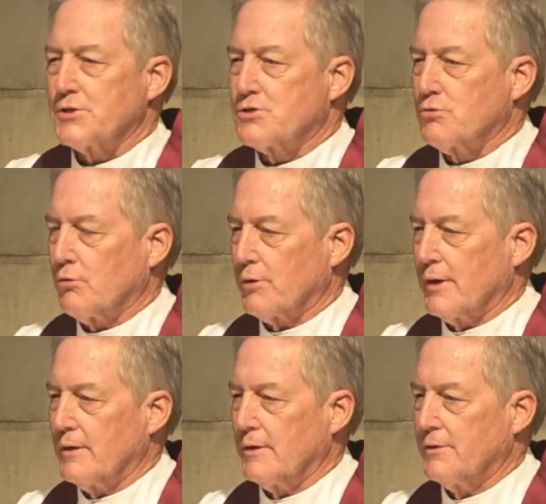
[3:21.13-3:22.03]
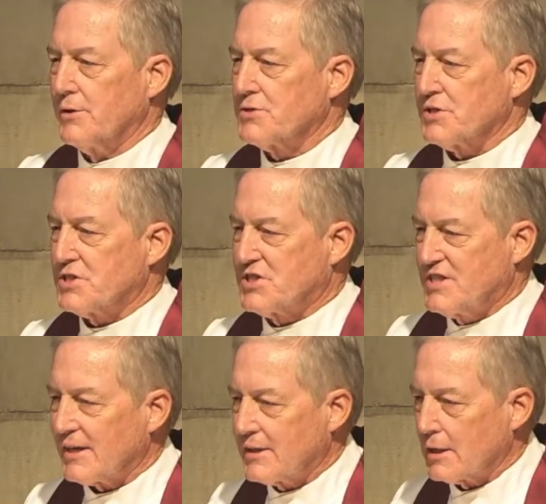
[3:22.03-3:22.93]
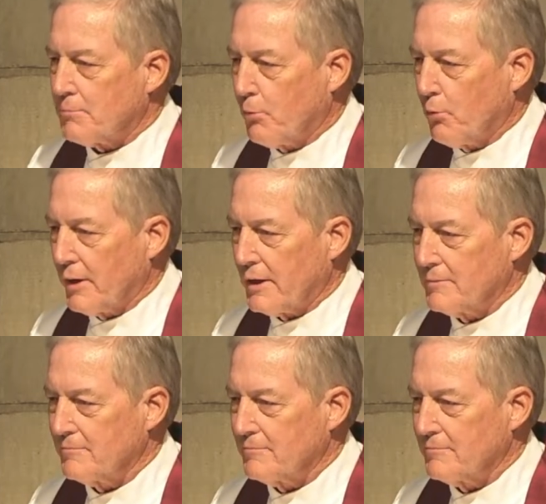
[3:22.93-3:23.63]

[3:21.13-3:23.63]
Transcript: story, there's a sticking point.